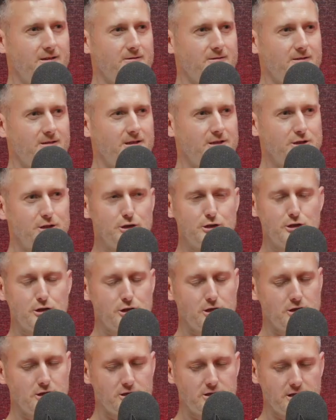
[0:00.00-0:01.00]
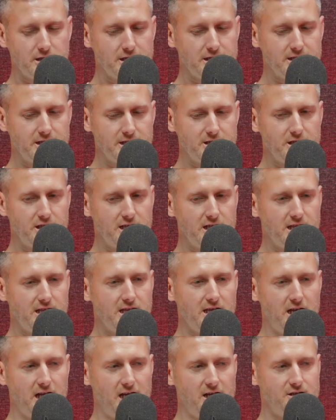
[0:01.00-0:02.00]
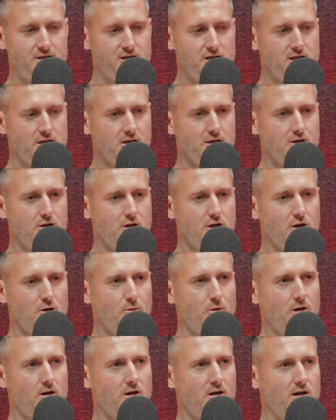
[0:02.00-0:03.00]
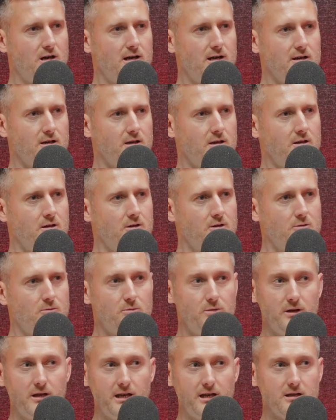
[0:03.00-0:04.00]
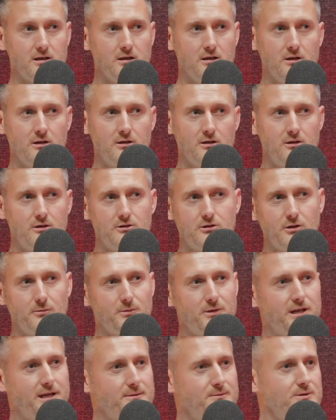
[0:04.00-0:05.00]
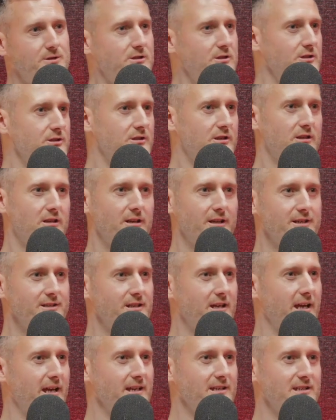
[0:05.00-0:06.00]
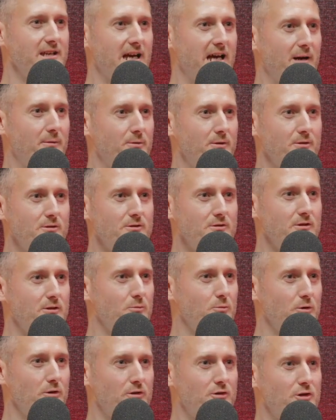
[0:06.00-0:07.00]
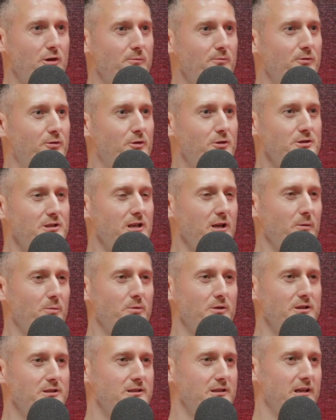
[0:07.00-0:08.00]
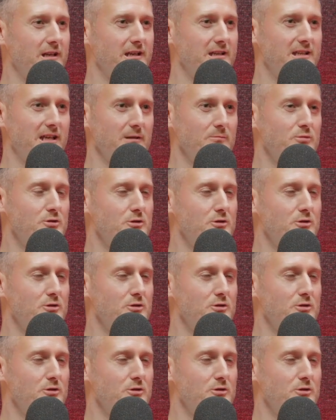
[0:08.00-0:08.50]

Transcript: Because usually, like you say, you need the action, you work hard, but then sometimes just crazy things happen where something falls into place at the right time.